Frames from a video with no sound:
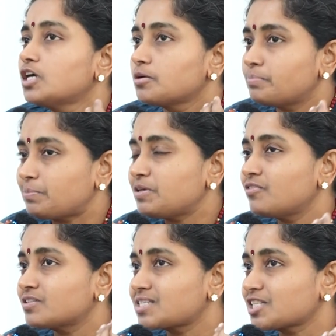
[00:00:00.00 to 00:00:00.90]

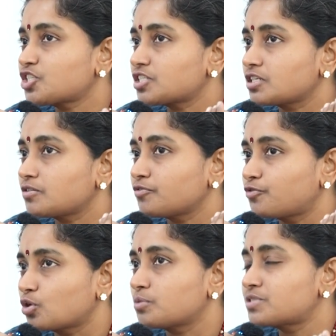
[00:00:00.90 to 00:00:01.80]
Maybe such
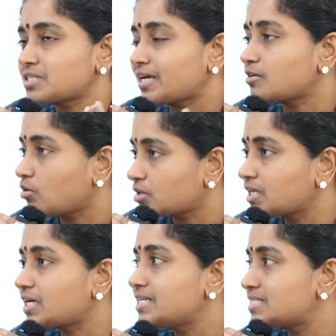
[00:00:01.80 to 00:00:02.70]
forums can
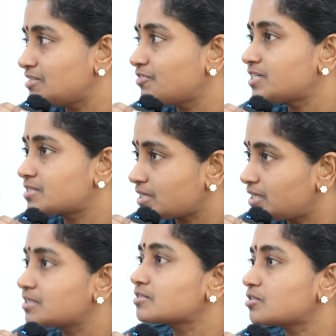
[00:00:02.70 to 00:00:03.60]
organize events
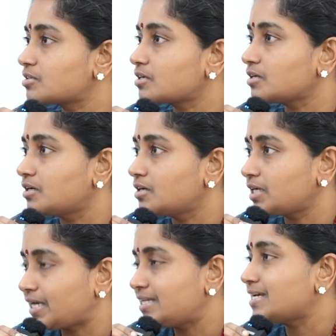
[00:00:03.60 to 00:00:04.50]
in
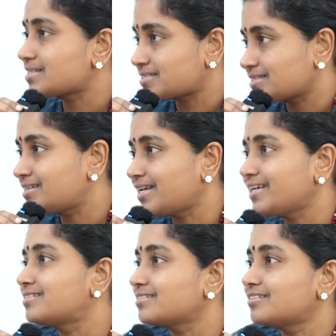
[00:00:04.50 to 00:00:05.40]
areas
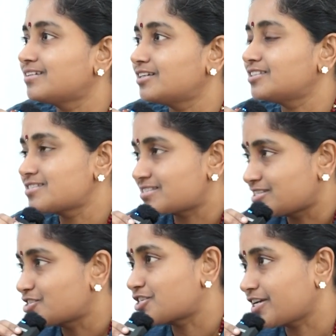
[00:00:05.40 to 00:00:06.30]
like this
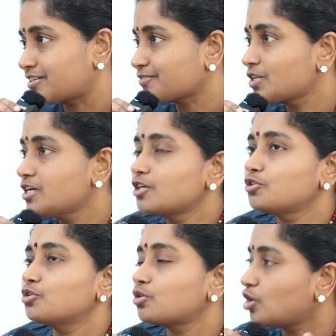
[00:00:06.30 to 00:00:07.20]
district,
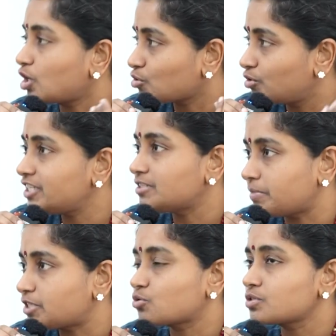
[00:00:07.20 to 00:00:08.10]
not only in the
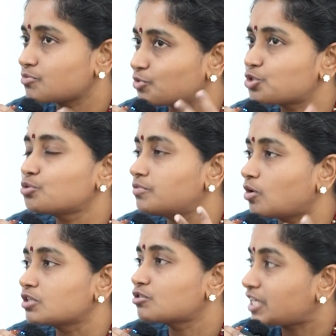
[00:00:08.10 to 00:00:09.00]
metros, we should
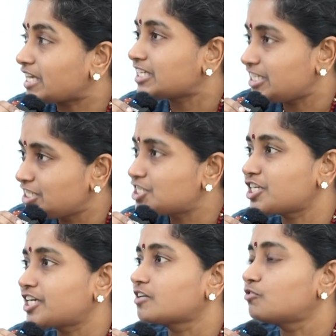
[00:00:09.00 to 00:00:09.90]
also take the
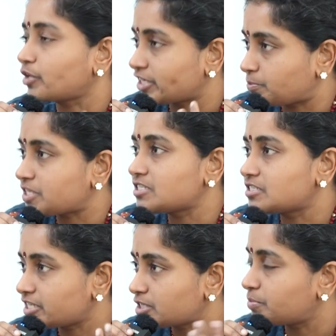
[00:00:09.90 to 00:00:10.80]
initiative to express
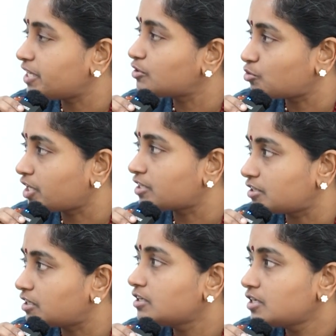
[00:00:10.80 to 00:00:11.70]
interest, bring
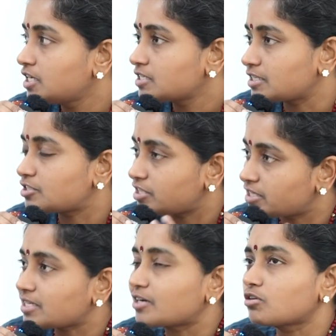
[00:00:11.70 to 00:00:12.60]
together such
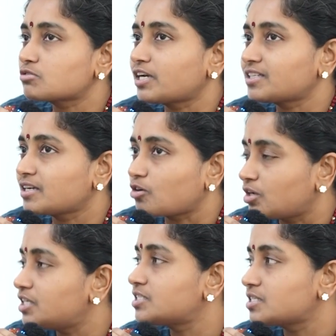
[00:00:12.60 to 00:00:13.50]
things. And also, I think
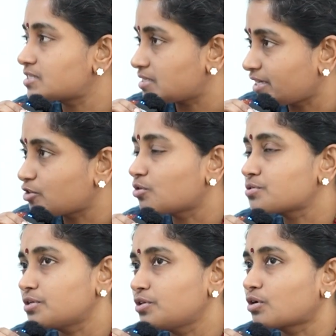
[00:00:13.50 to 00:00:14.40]
colleges like
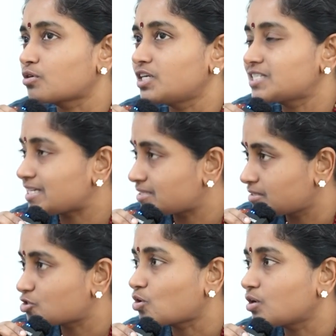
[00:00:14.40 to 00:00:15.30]
your college has
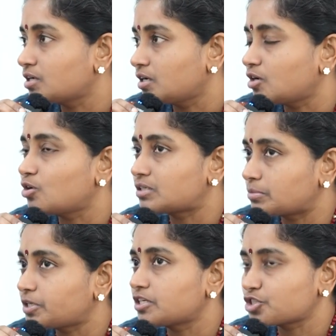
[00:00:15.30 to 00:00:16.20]
a strong
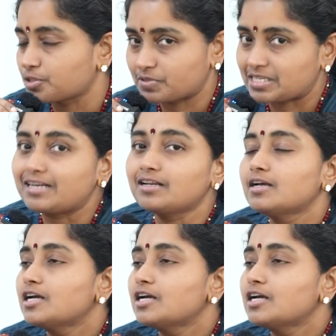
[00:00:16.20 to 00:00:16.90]
entrepreneurship cell.